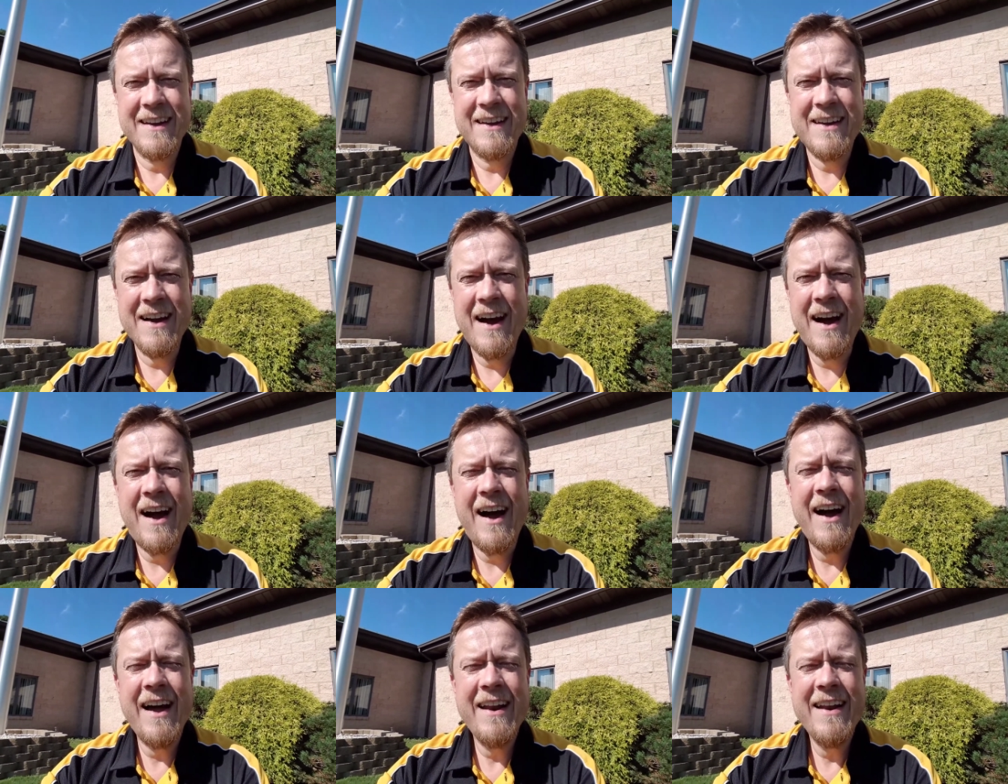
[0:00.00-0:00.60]

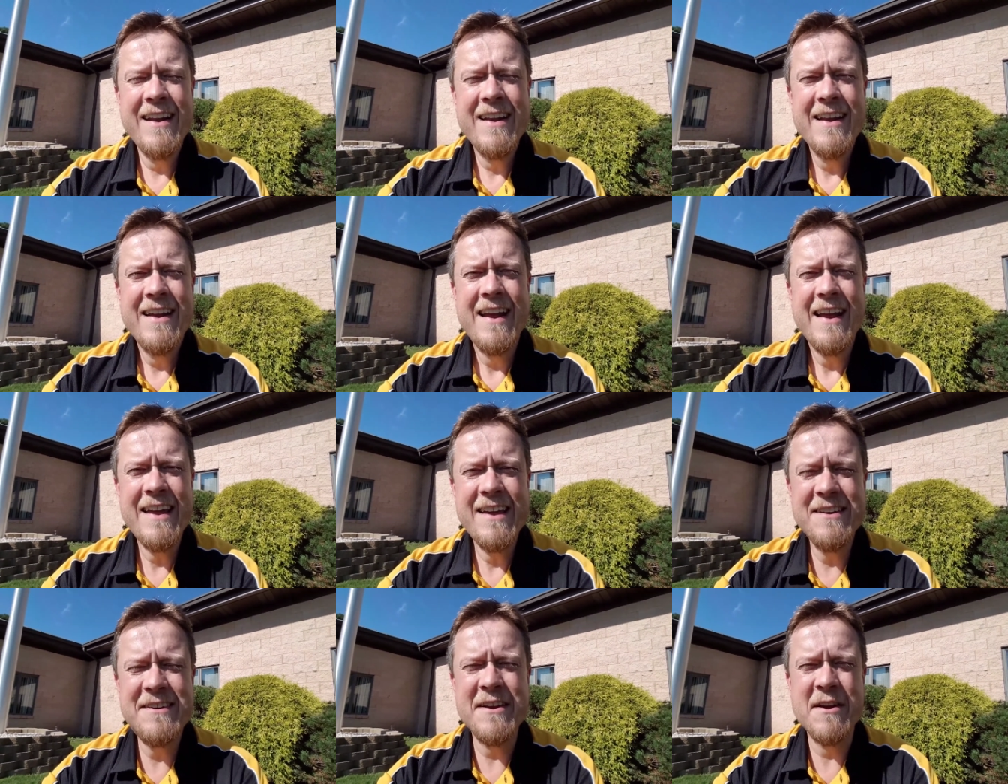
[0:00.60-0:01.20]
God
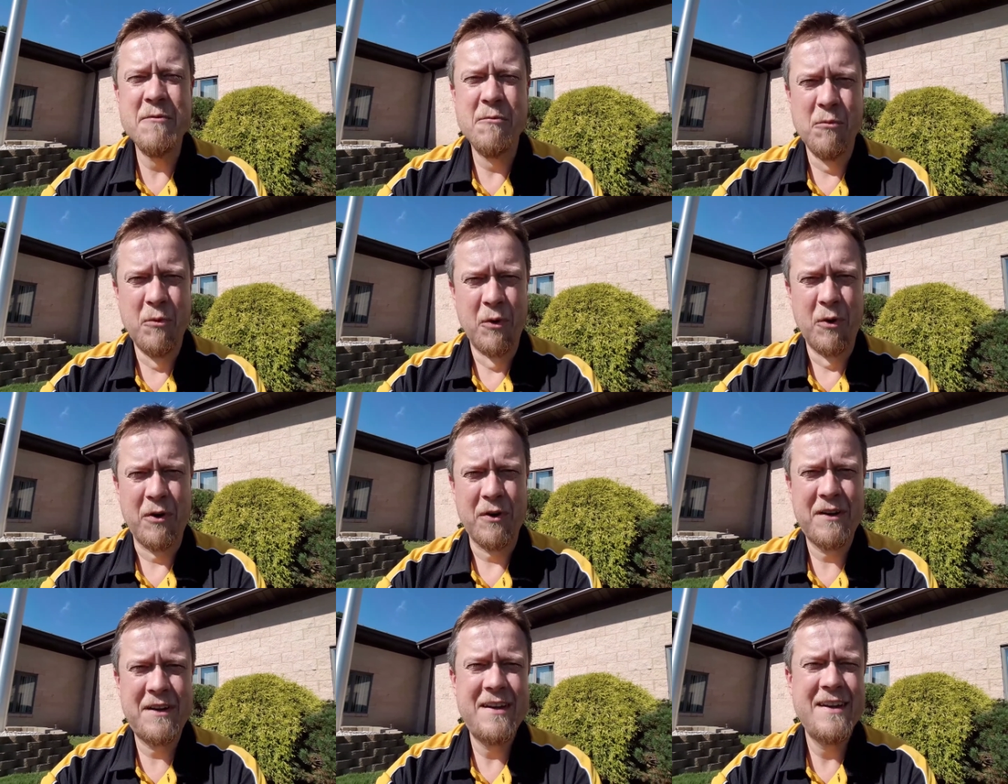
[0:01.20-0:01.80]
is at
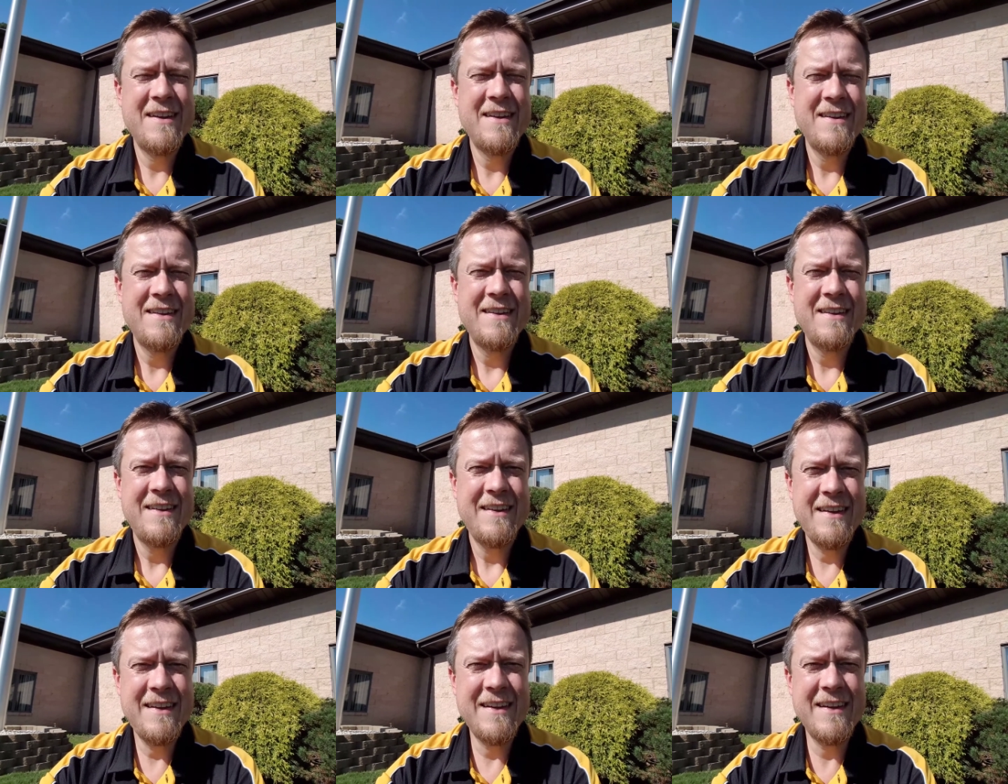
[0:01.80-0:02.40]
work
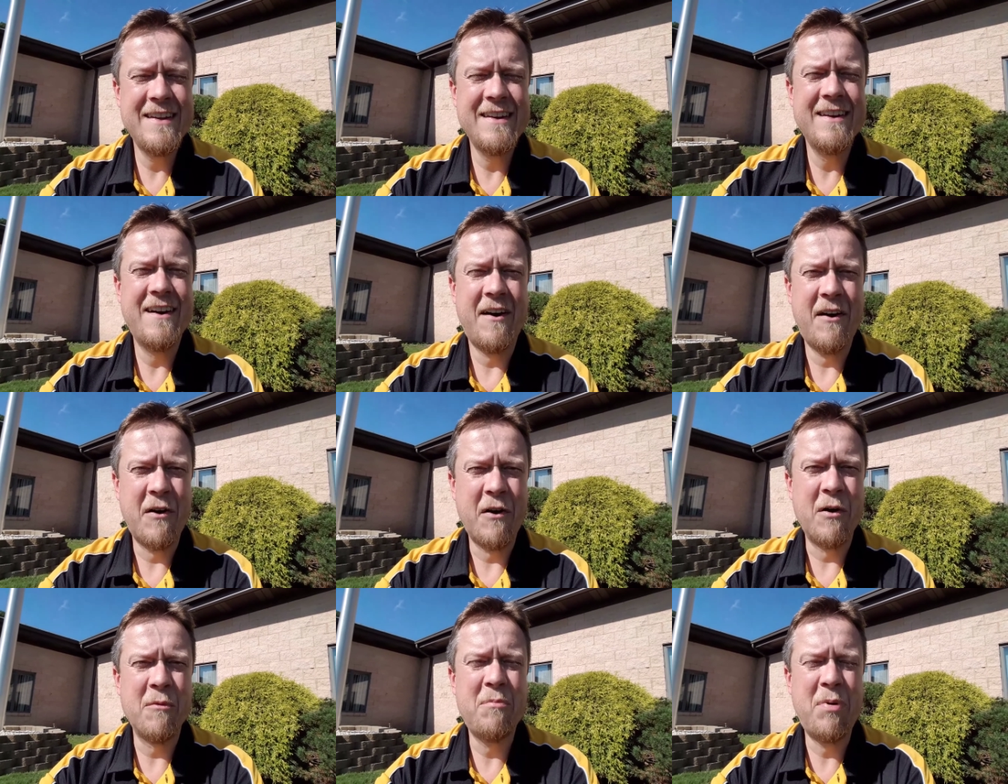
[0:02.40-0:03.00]
in
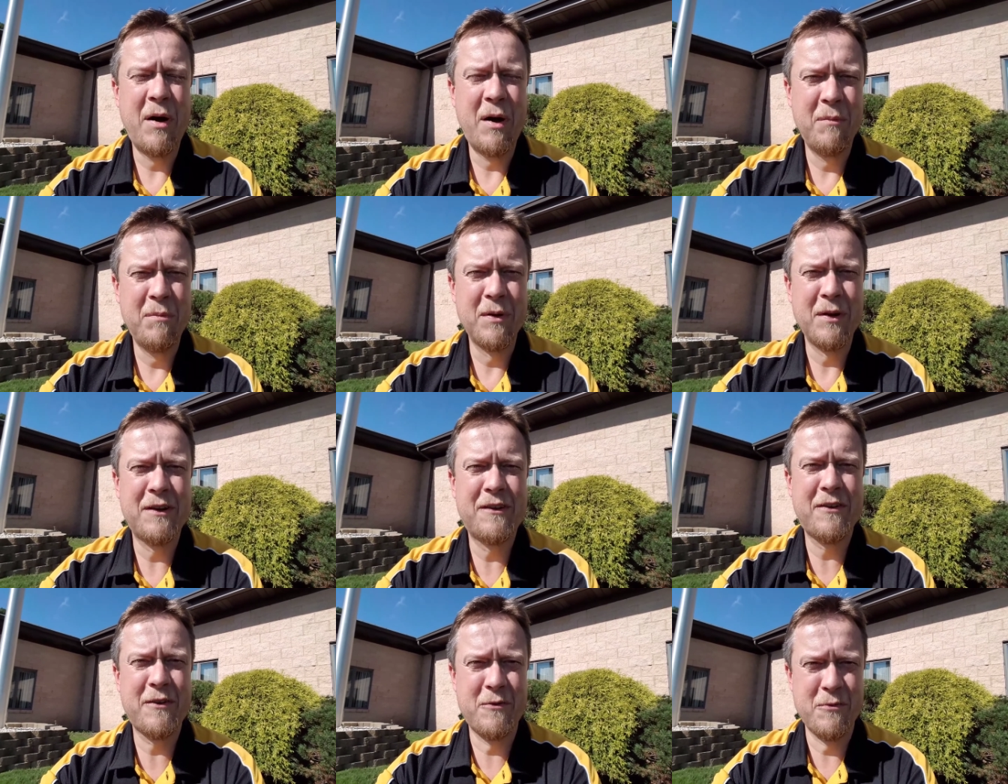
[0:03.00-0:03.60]
our
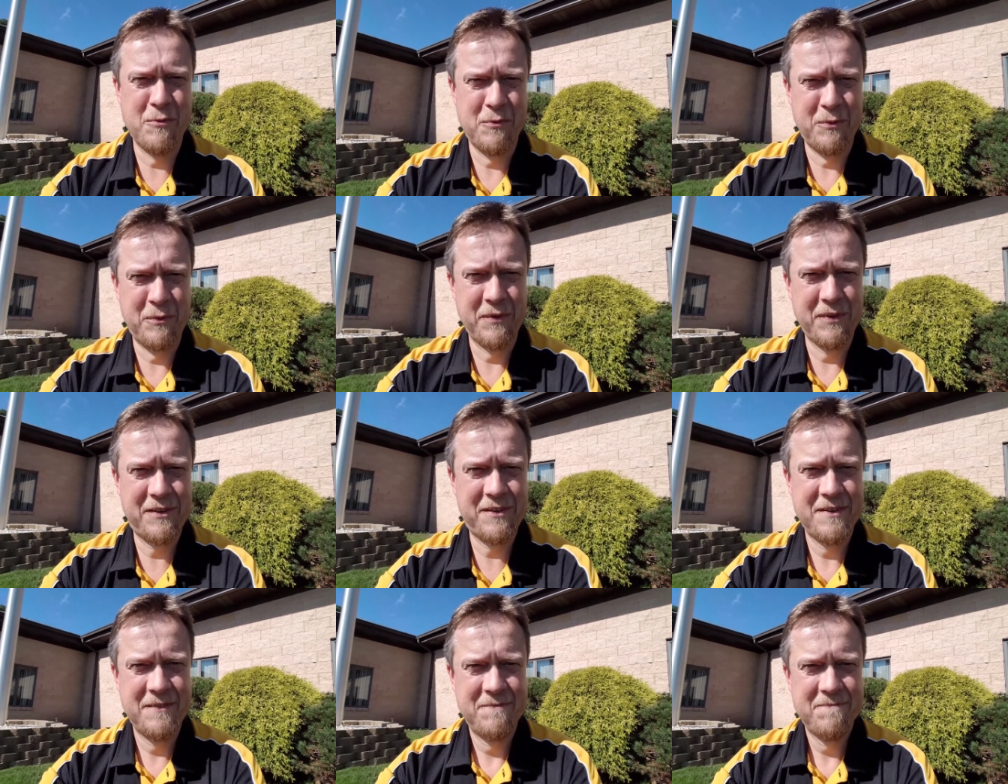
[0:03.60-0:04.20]
public
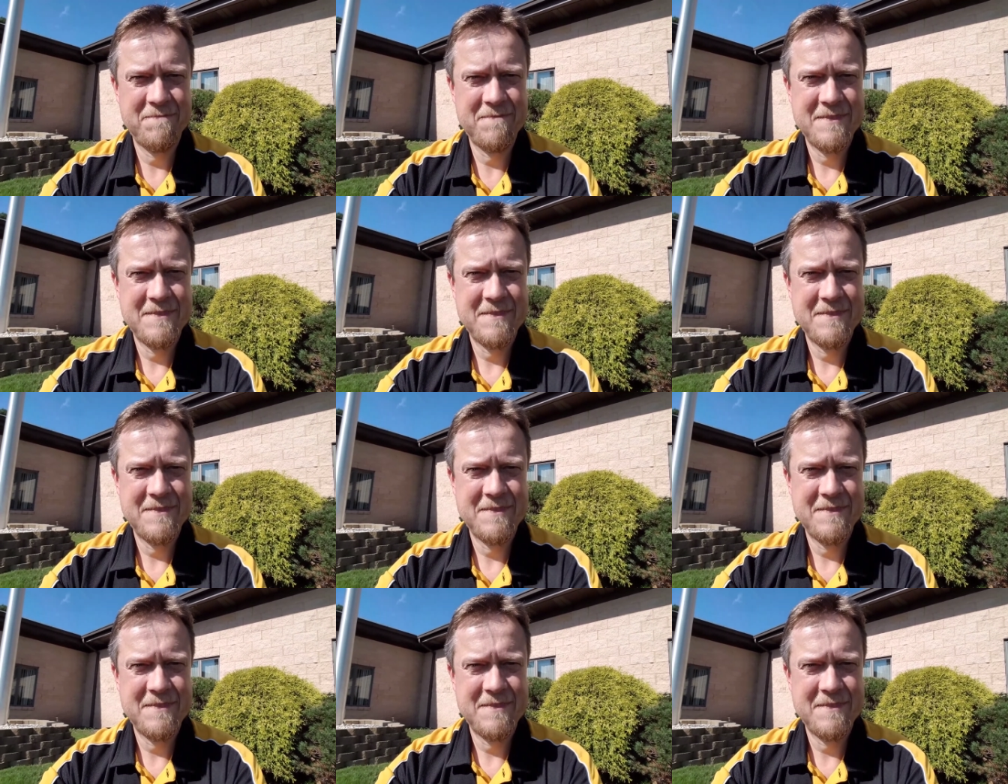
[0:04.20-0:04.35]
schools.